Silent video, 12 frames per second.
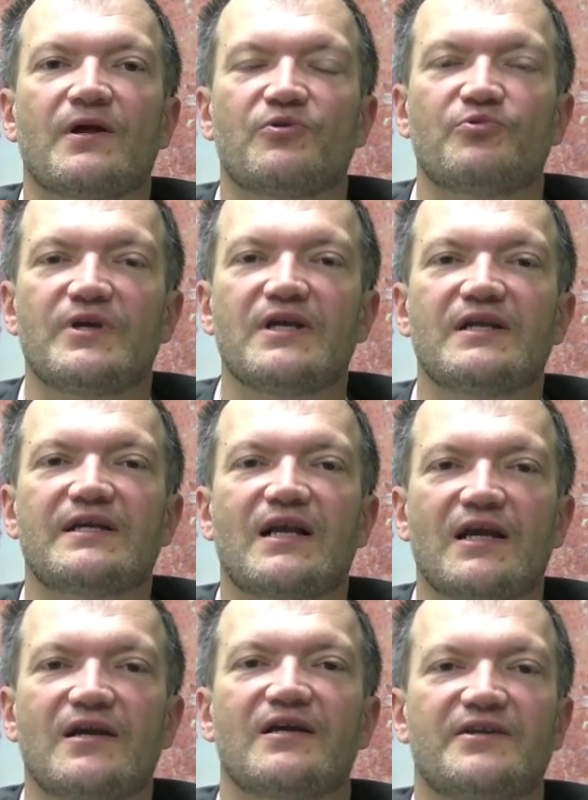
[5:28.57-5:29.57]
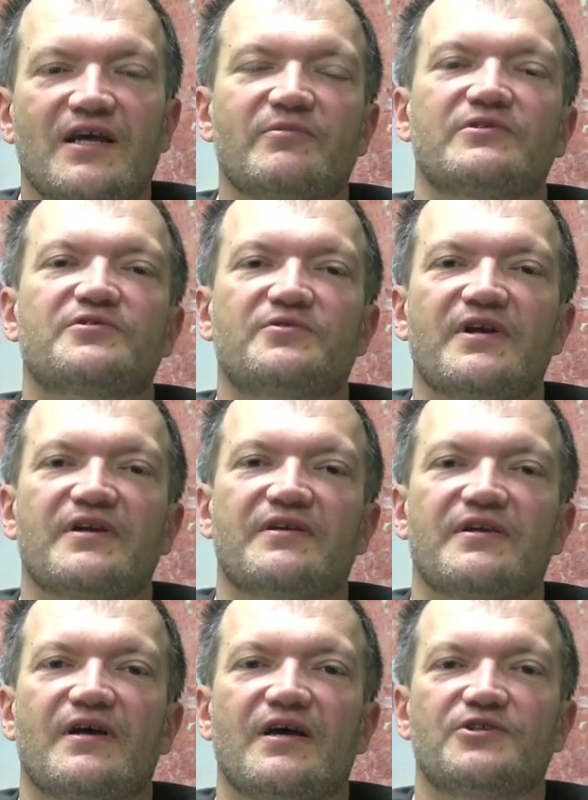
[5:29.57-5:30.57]
really clearly demonstrate
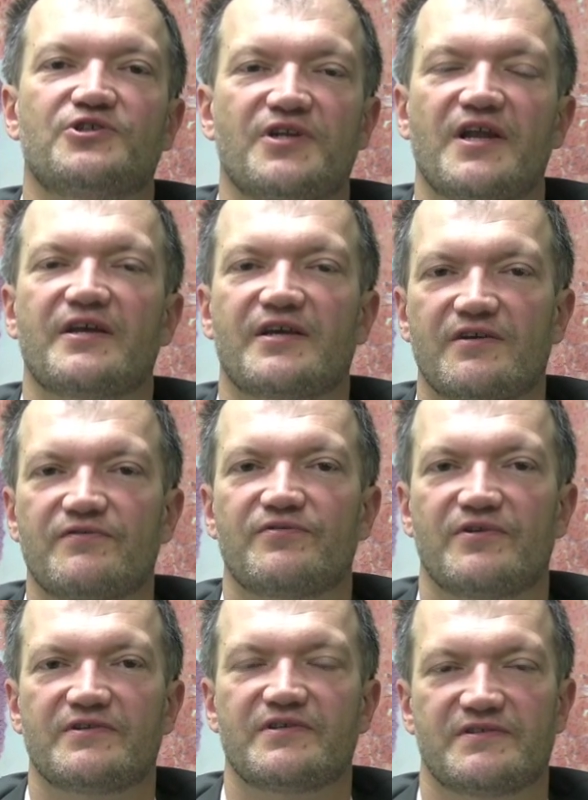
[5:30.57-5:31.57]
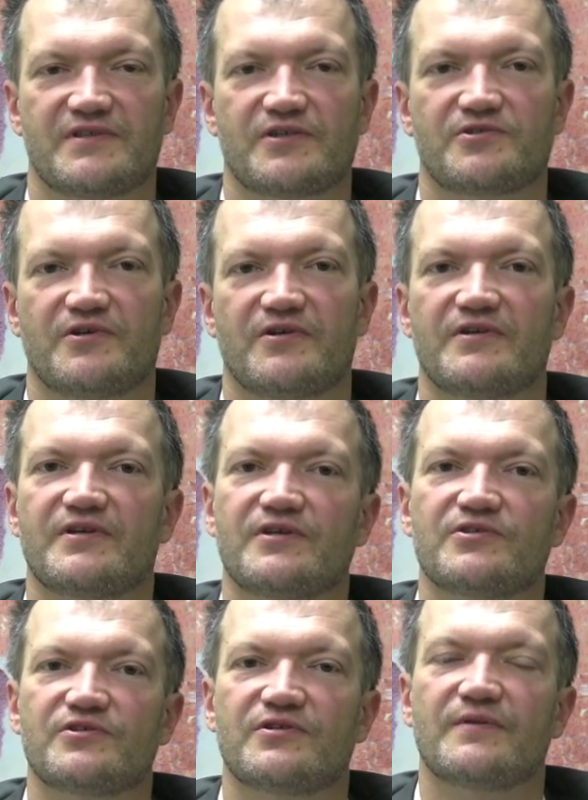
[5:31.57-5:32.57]
a genetic influence on sexual orientation.